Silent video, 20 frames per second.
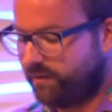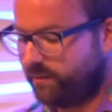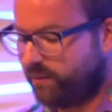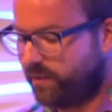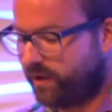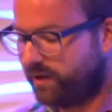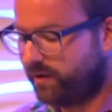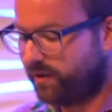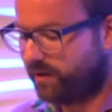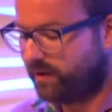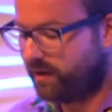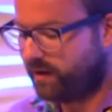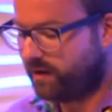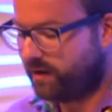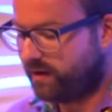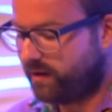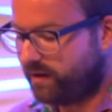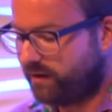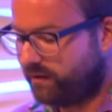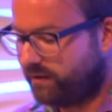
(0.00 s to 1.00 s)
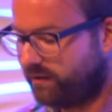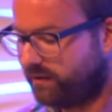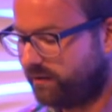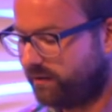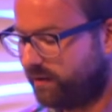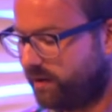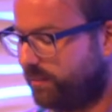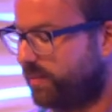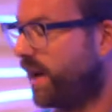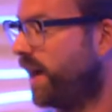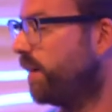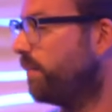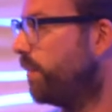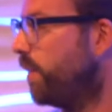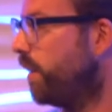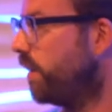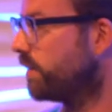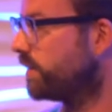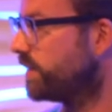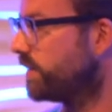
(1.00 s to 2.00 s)
were uh, a black
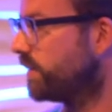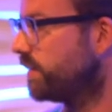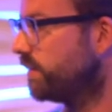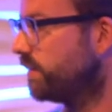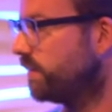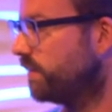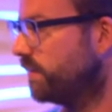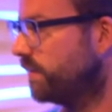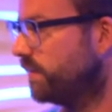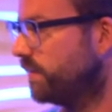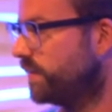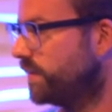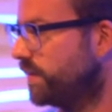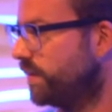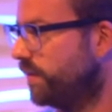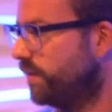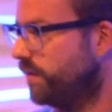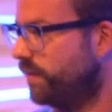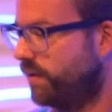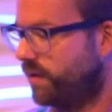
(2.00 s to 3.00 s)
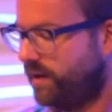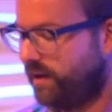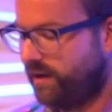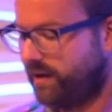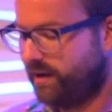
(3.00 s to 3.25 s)
box. So